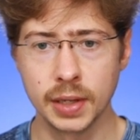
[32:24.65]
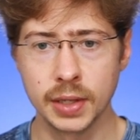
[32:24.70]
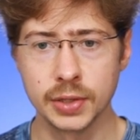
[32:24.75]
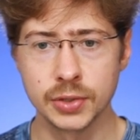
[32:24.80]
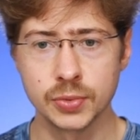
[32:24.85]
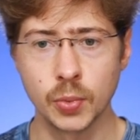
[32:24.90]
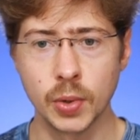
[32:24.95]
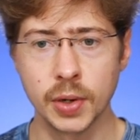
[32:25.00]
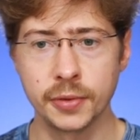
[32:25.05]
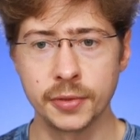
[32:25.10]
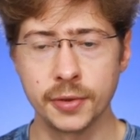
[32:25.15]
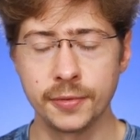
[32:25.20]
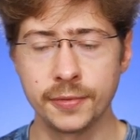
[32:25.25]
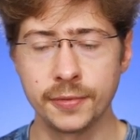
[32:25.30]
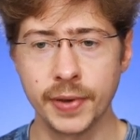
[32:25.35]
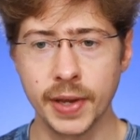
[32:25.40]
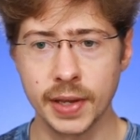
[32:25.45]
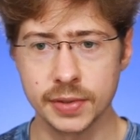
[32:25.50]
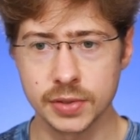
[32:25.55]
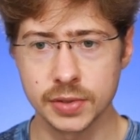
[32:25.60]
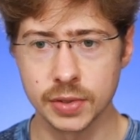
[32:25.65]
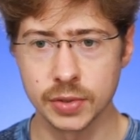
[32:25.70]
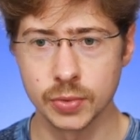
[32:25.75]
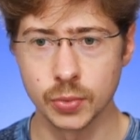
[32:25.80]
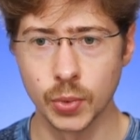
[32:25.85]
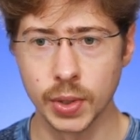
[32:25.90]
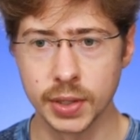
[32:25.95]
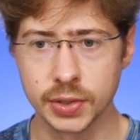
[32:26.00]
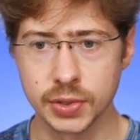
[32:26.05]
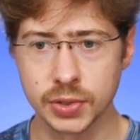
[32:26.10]
is one of the fastest
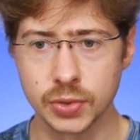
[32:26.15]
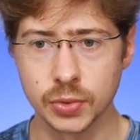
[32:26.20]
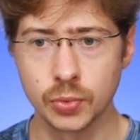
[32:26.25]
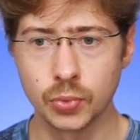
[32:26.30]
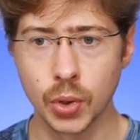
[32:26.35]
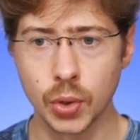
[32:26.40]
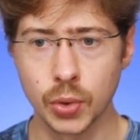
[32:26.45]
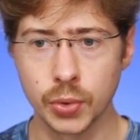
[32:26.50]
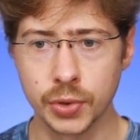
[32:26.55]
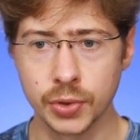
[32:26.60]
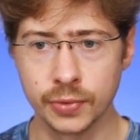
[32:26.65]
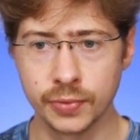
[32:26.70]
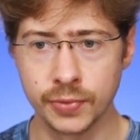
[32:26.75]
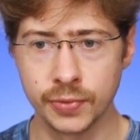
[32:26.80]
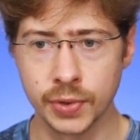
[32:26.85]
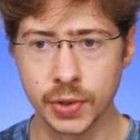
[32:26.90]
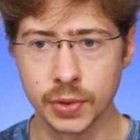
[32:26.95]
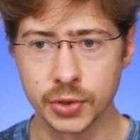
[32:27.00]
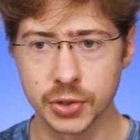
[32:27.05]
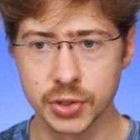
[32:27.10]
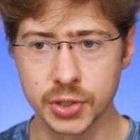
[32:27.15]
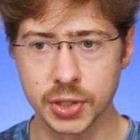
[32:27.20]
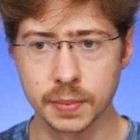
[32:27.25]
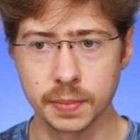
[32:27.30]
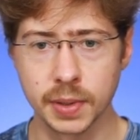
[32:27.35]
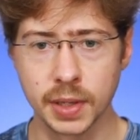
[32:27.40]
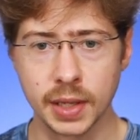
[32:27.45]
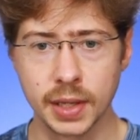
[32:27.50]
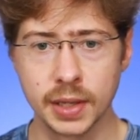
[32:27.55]
ways to grow your viewership,